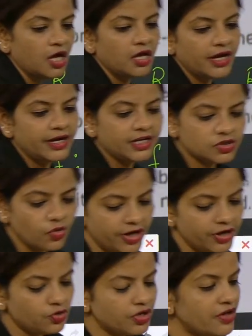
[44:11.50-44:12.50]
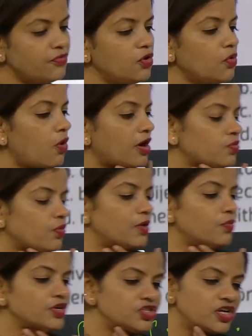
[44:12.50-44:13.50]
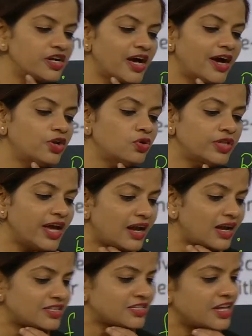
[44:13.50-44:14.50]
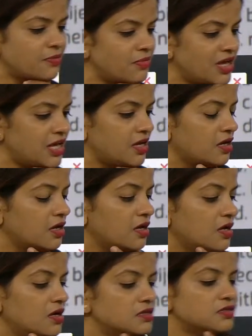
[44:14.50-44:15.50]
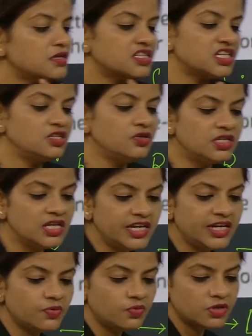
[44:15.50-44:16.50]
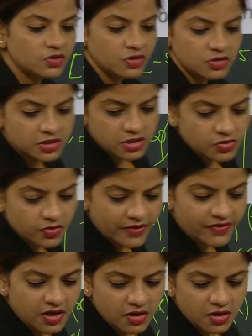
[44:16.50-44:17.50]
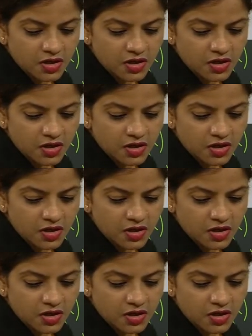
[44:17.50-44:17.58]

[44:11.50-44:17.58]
It is going to give you what? 1, 1. Children, are you there listening me? Sir, can you delete what nonsense you have done?